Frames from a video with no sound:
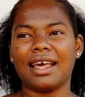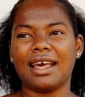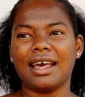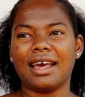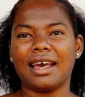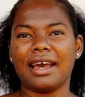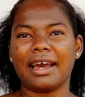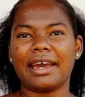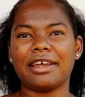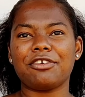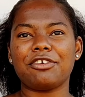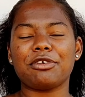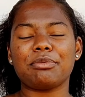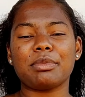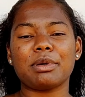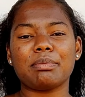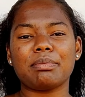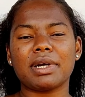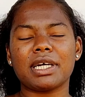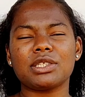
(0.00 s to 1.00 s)
and
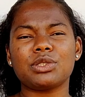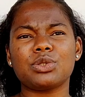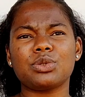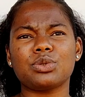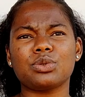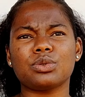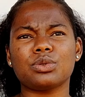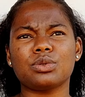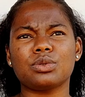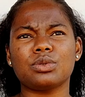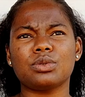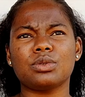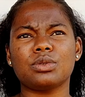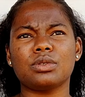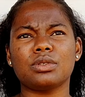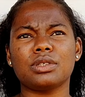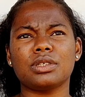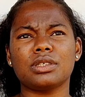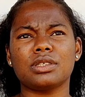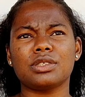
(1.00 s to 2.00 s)
remember to
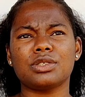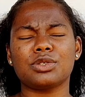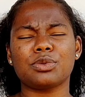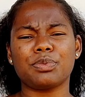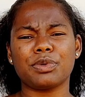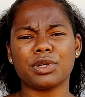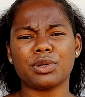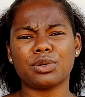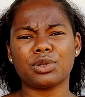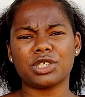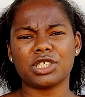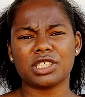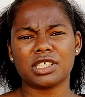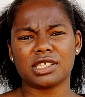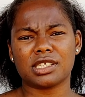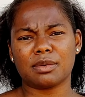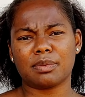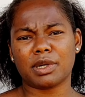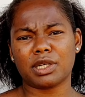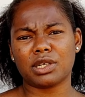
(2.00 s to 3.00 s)
be
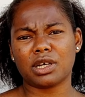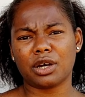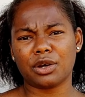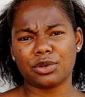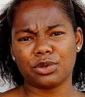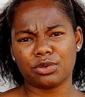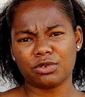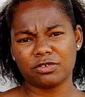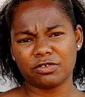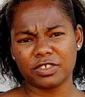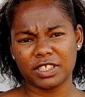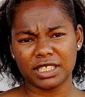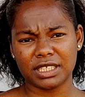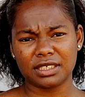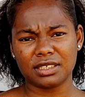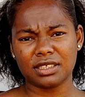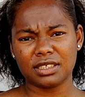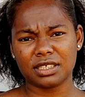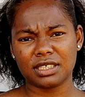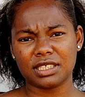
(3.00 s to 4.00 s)
cautious about how you
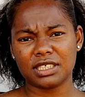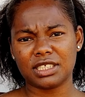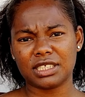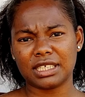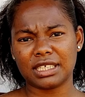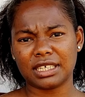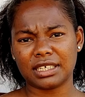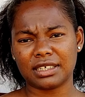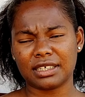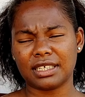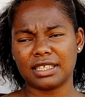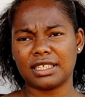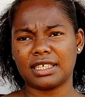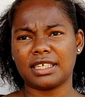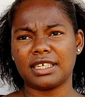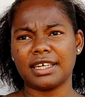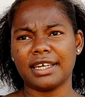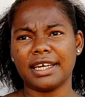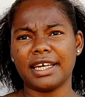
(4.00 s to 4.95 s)
feel generally.